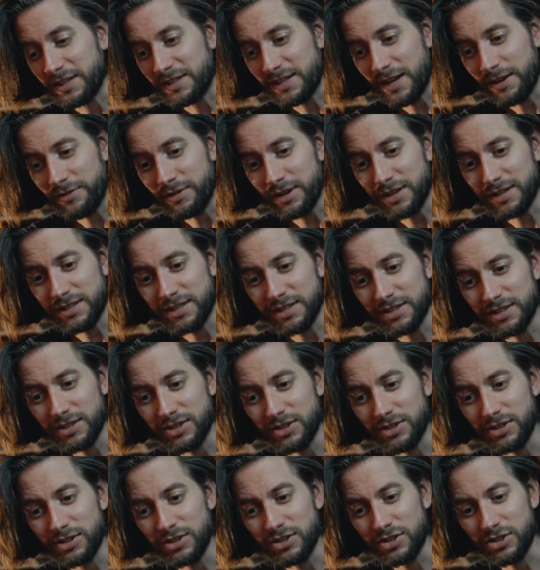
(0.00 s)
David
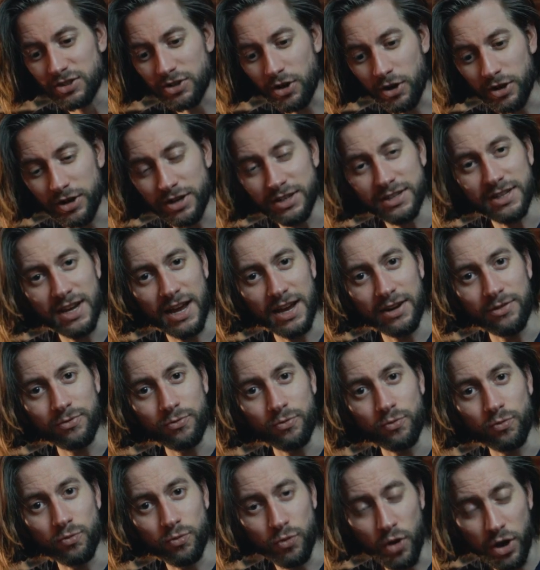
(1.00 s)
started
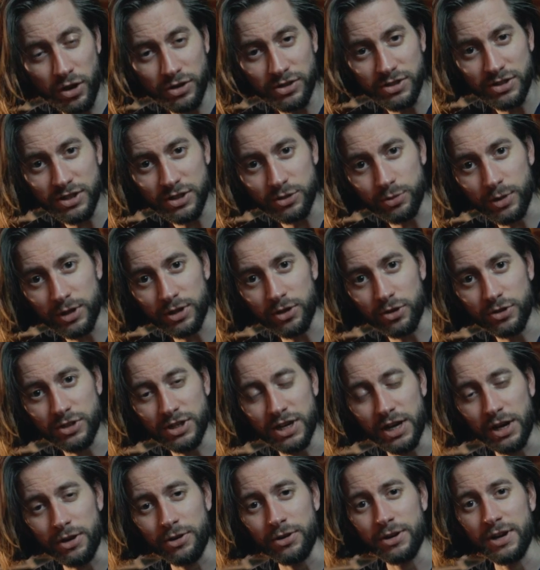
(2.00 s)
and runs a sweat lodge
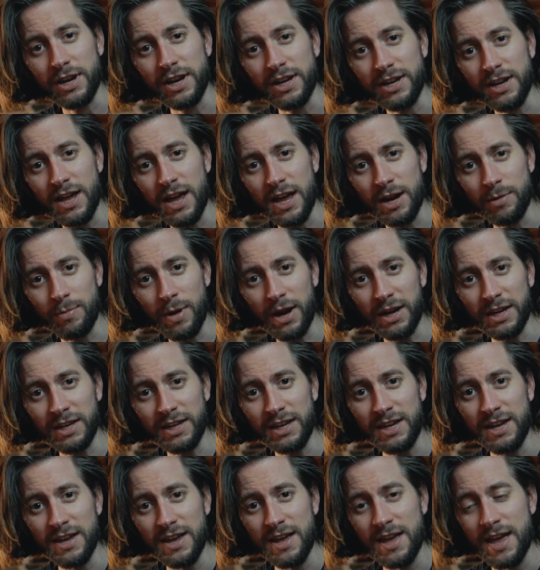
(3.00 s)
here in
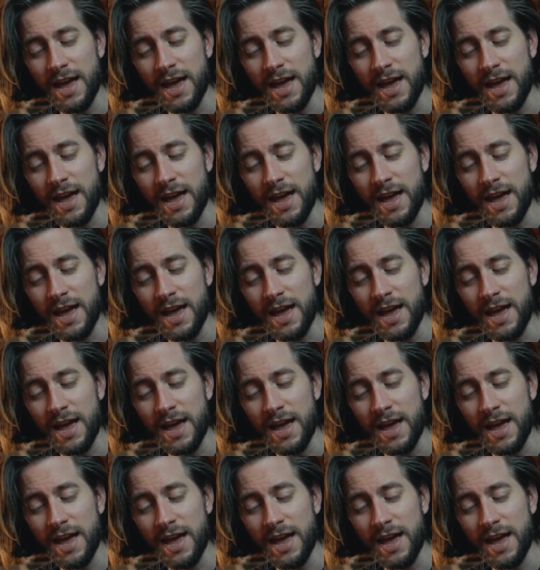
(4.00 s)
Eyrarbakki.